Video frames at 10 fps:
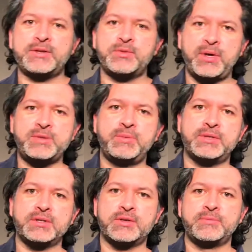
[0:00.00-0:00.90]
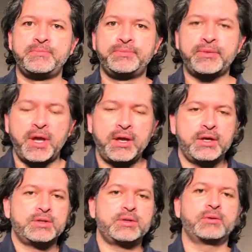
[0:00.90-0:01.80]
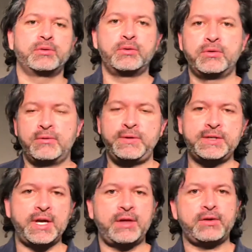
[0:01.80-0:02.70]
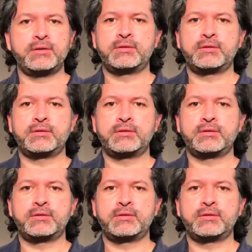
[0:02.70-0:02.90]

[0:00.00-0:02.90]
rest position. So feet together,